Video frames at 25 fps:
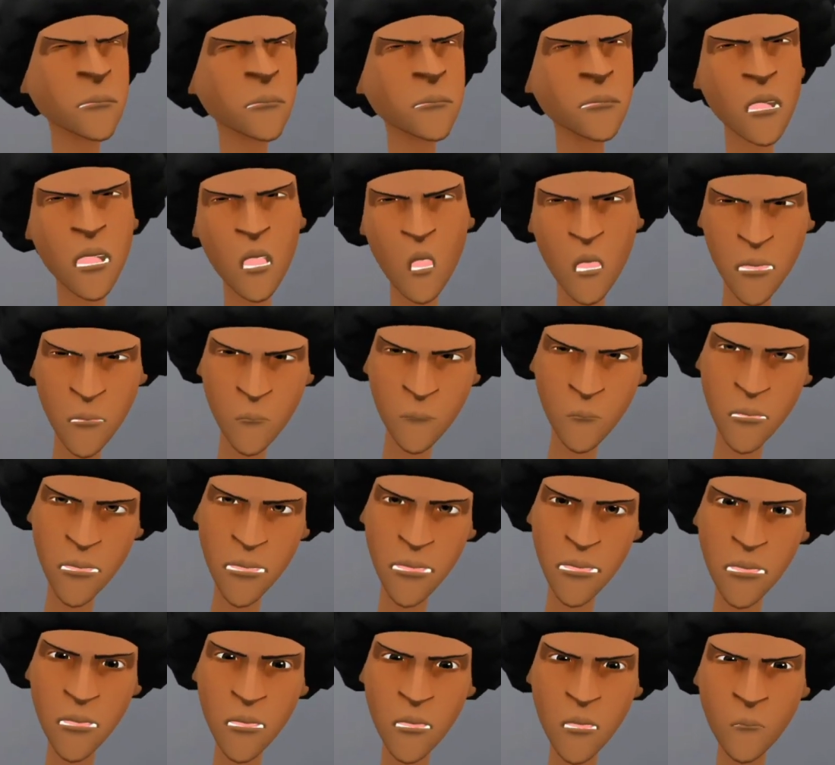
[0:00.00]
I did
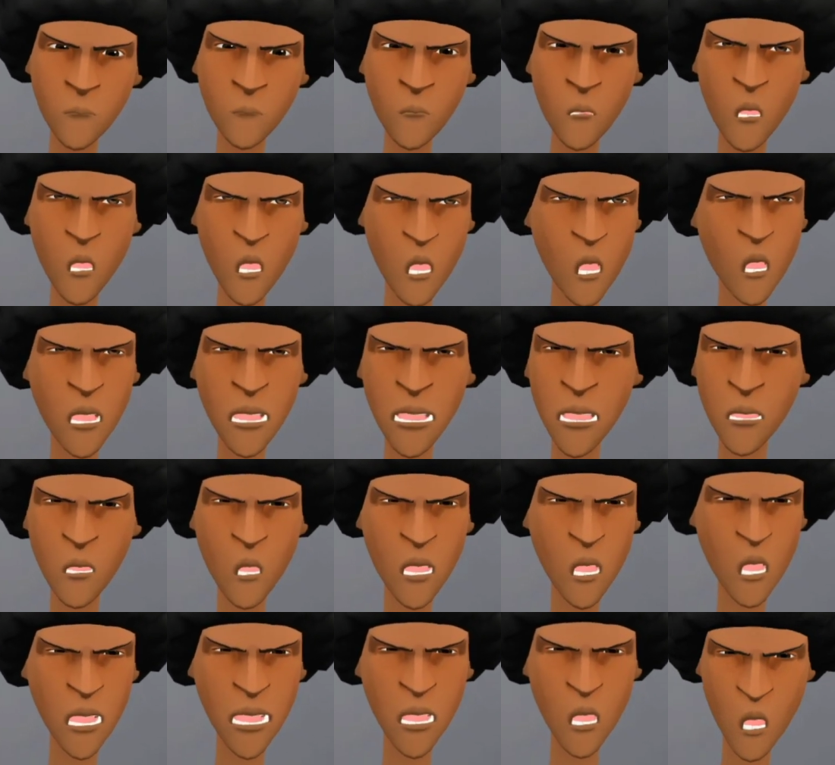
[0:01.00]
not hear about this
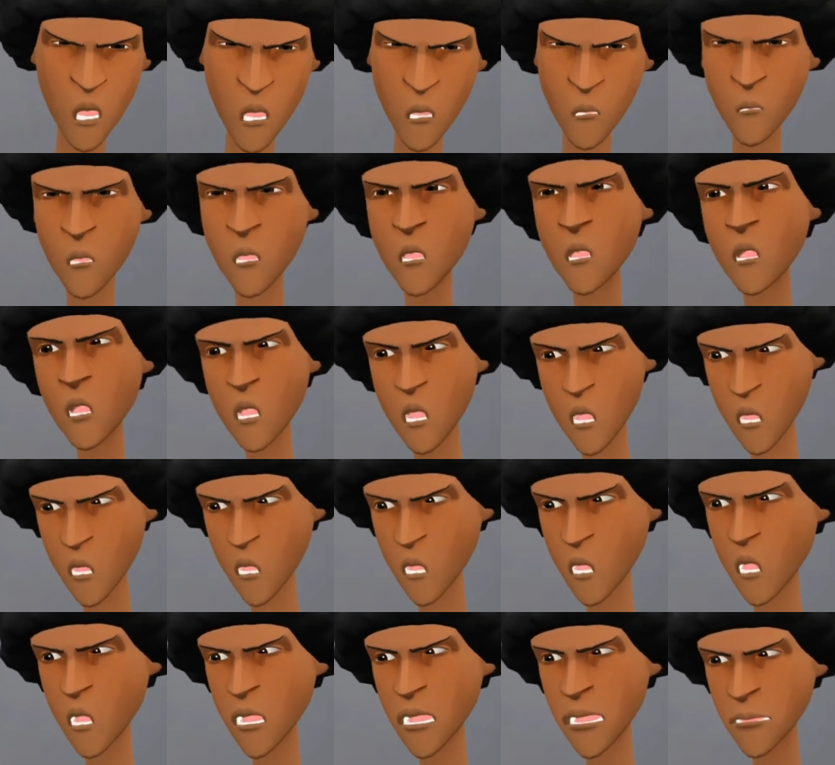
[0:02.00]
matter from the
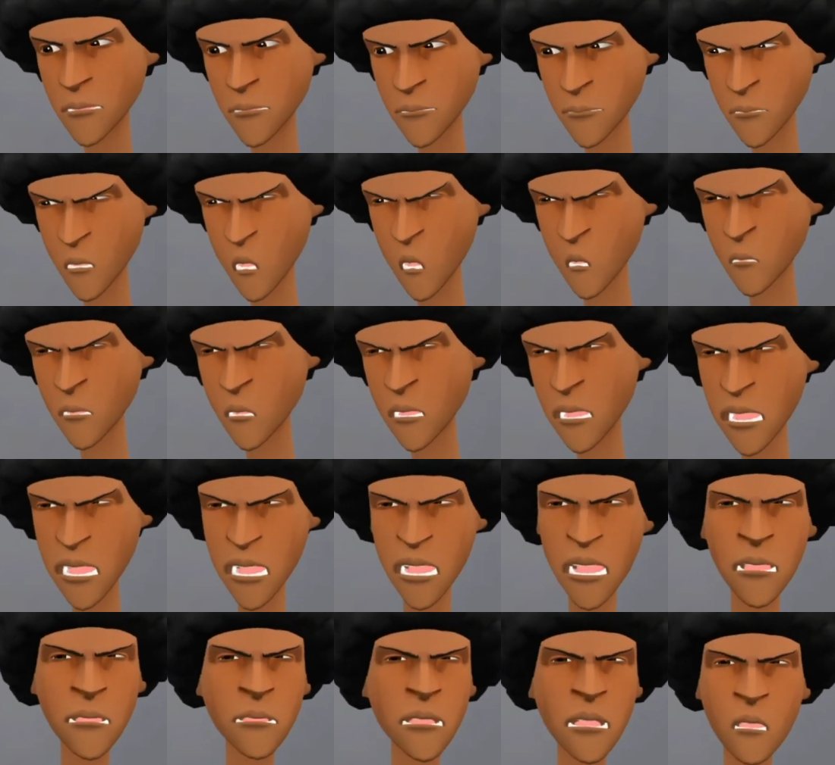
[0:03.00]
get-go. A man
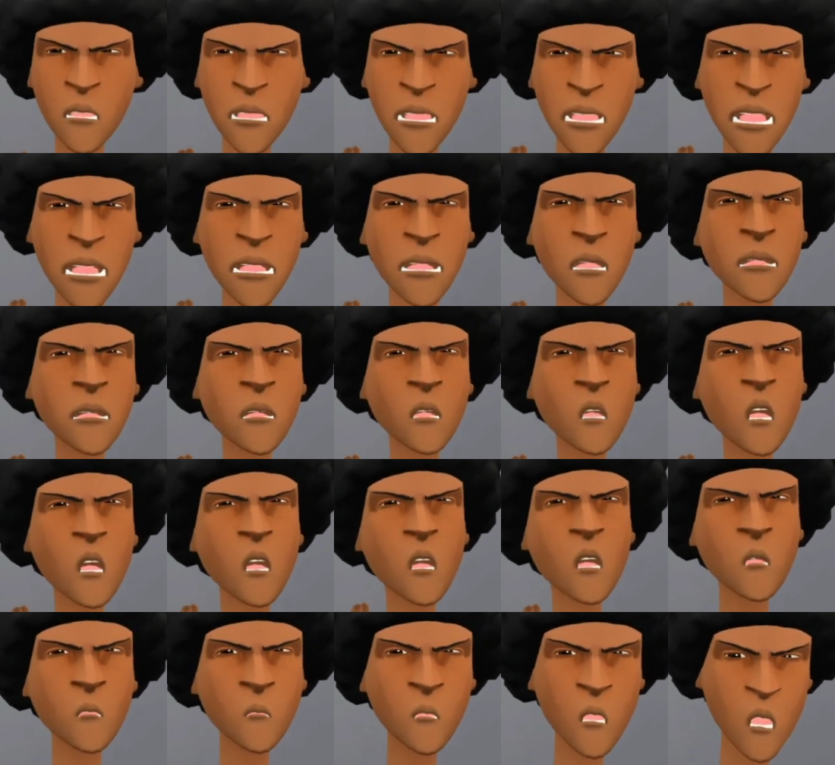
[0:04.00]
plaiting hair like a
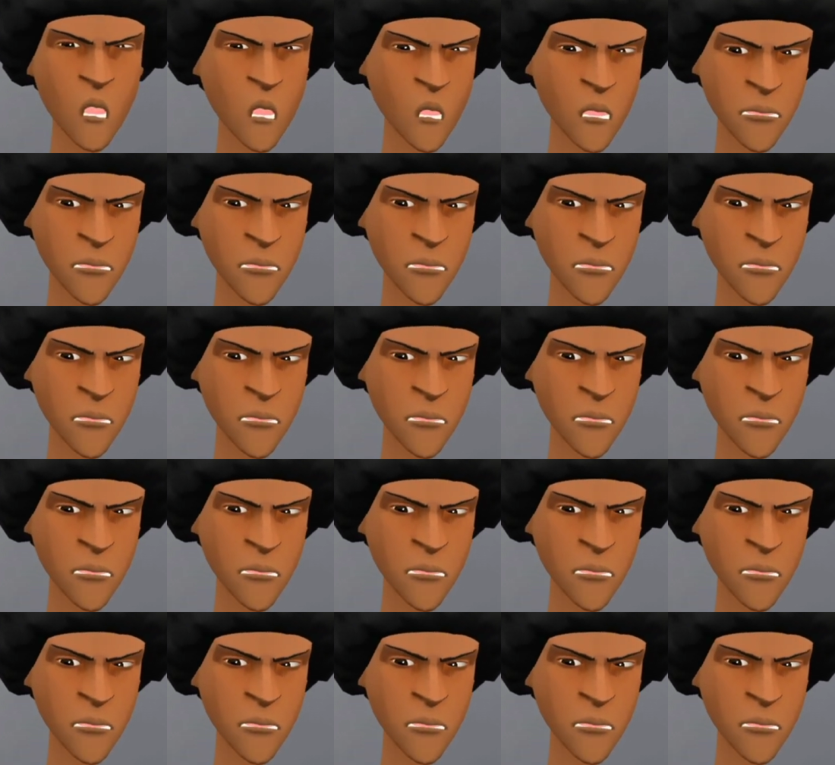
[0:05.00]
woman.